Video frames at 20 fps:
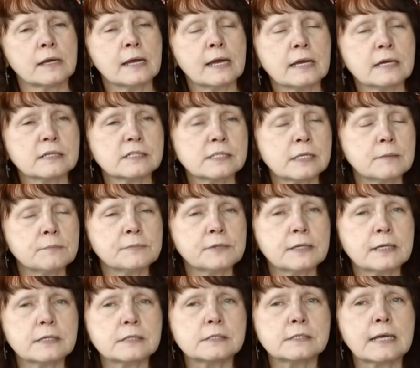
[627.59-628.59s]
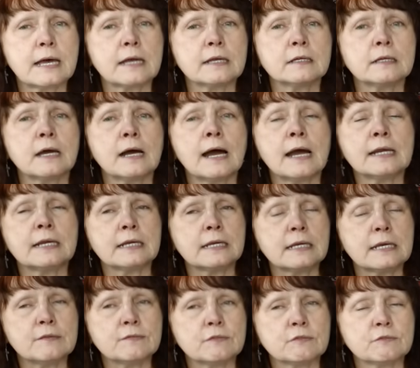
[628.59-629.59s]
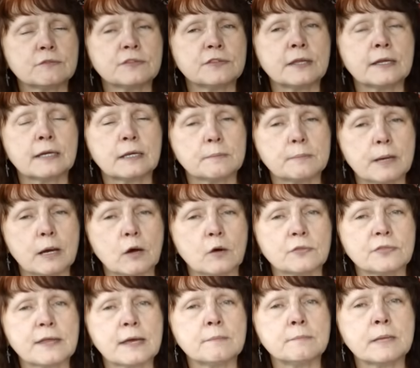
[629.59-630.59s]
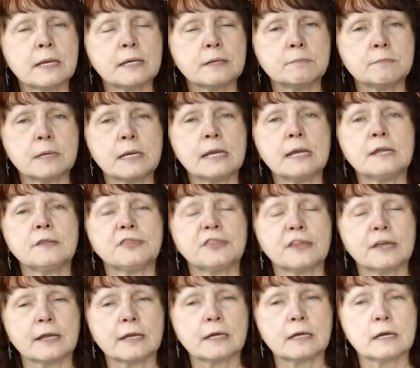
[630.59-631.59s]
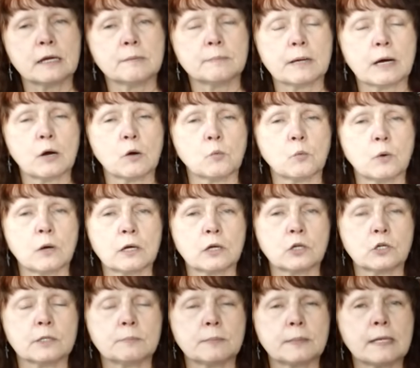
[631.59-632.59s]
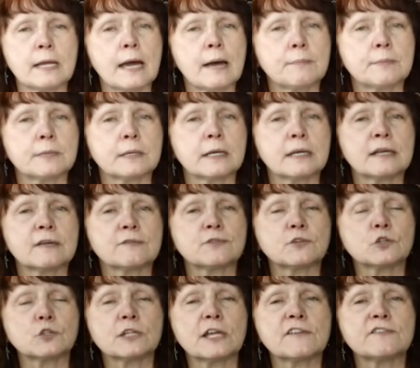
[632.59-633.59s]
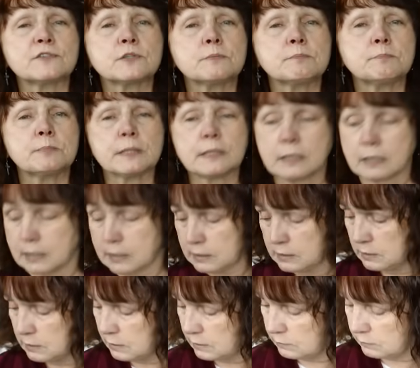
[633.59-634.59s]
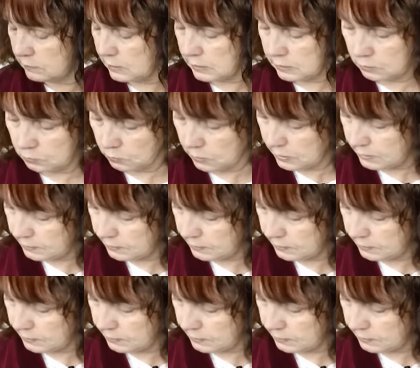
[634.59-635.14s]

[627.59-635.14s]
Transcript: and some things that I didn't even think about that made me think about what could be happening if you're left behind. I don't want